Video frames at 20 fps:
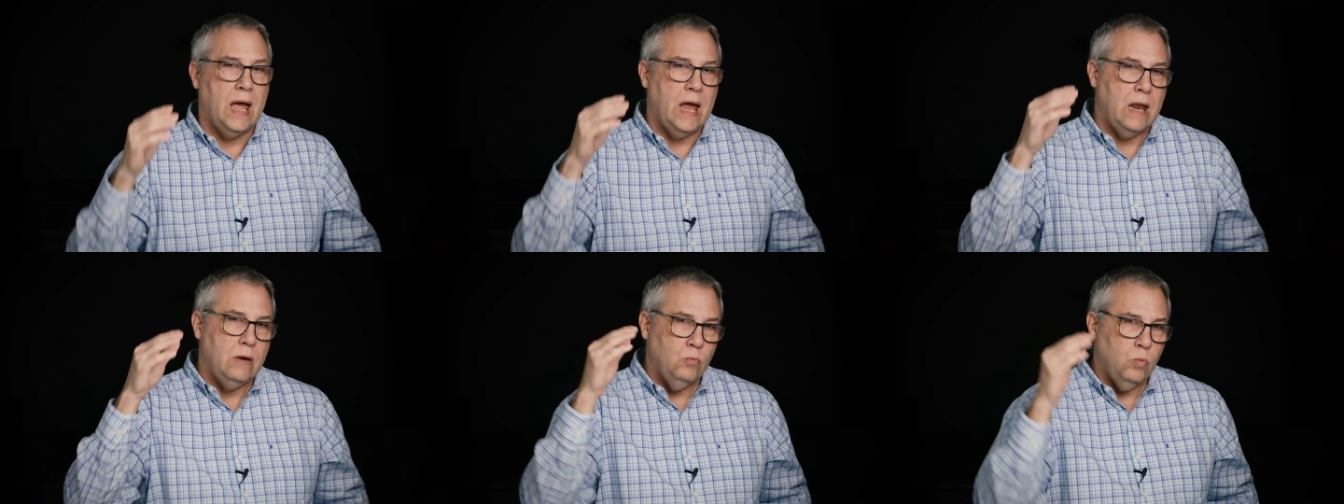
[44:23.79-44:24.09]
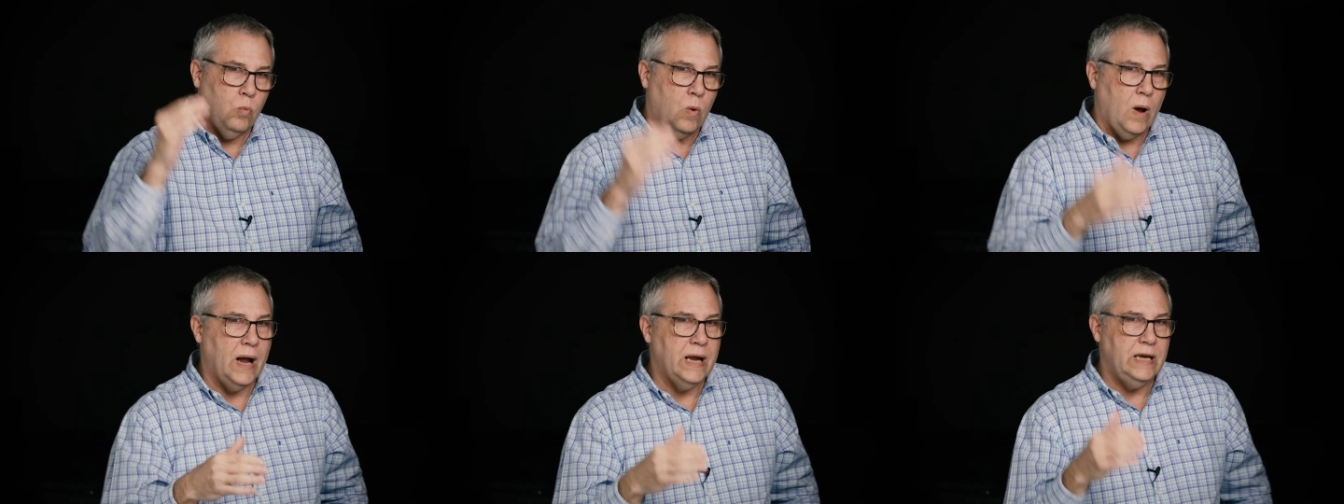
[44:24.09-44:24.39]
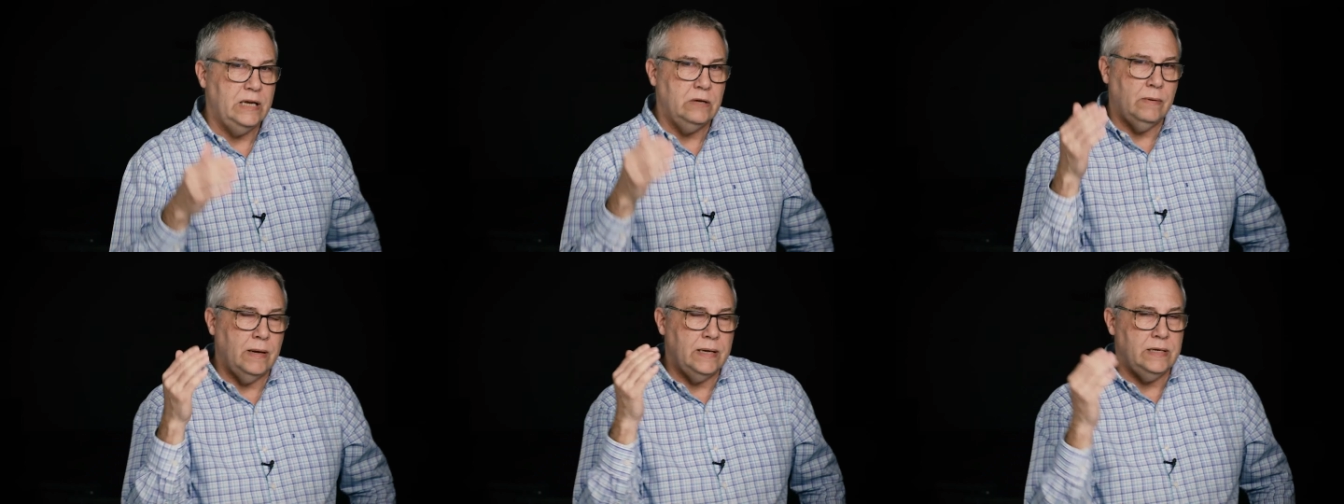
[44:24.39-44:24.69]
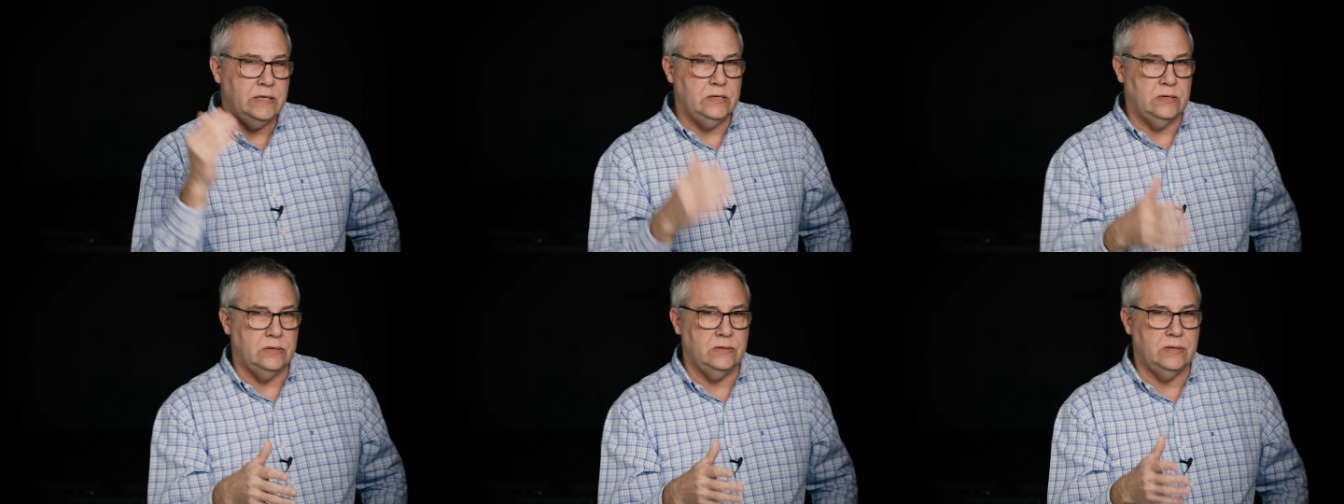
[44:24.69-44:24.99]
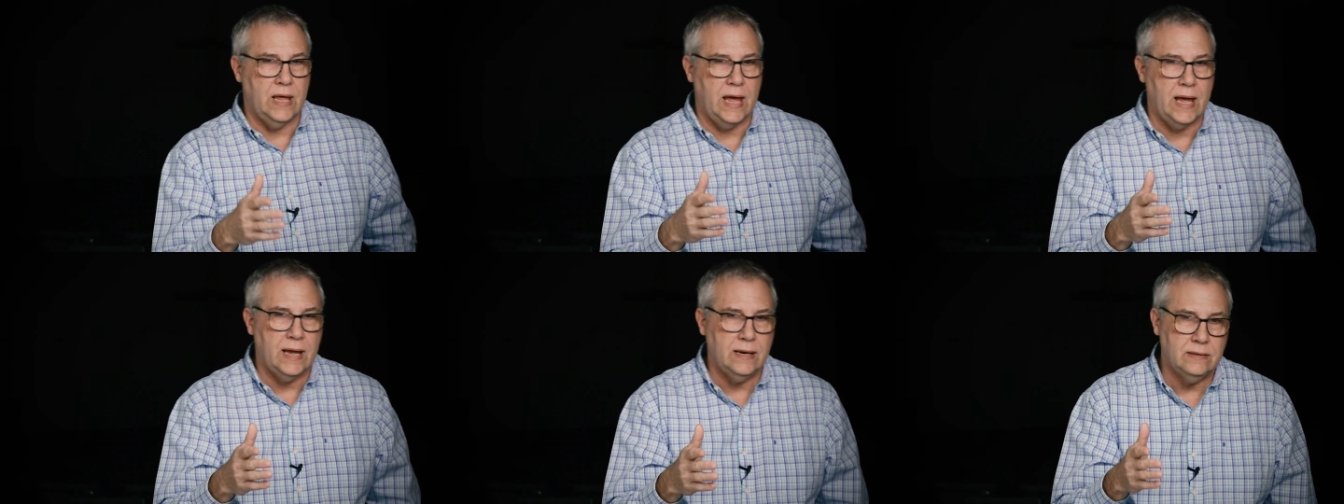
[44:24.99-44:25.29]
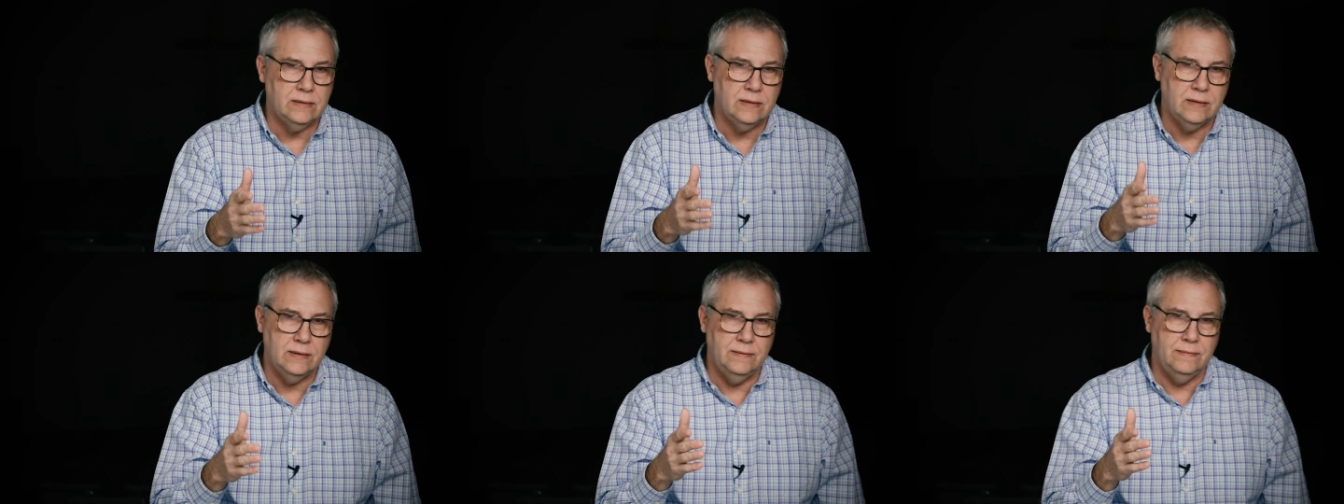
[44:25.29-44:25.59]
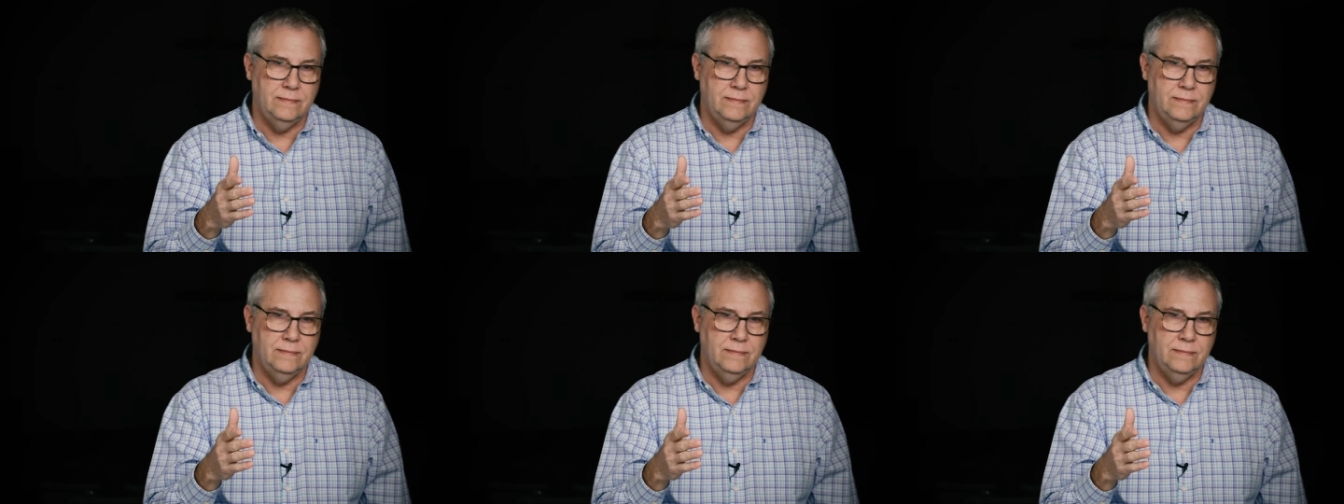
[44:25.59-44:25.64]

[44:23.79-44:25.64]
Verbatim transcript: And why do I do that?